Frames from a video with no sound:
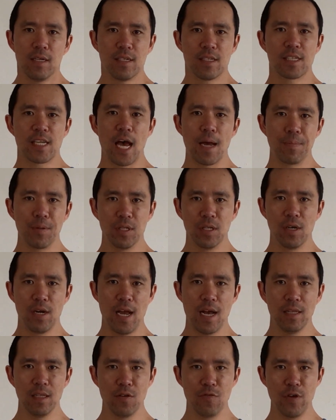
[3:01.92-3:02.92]
scapular
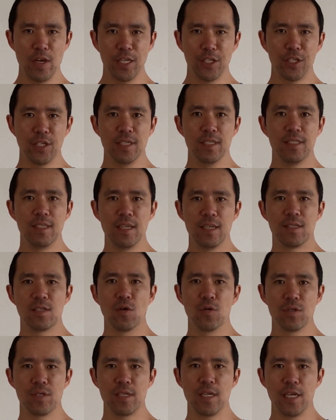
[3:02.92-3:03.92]
elevation
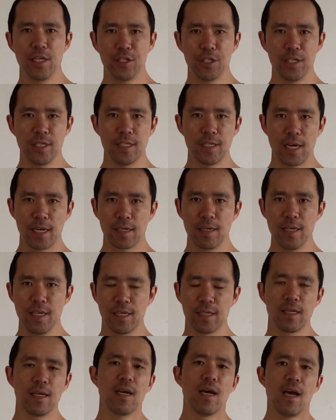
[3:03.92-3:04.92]
dissociation
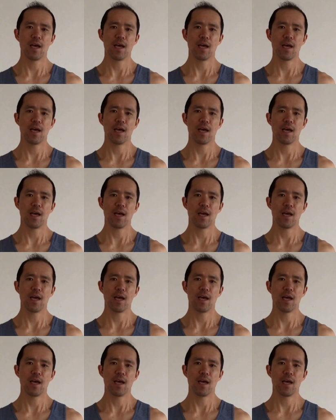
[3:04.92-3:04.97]
technique.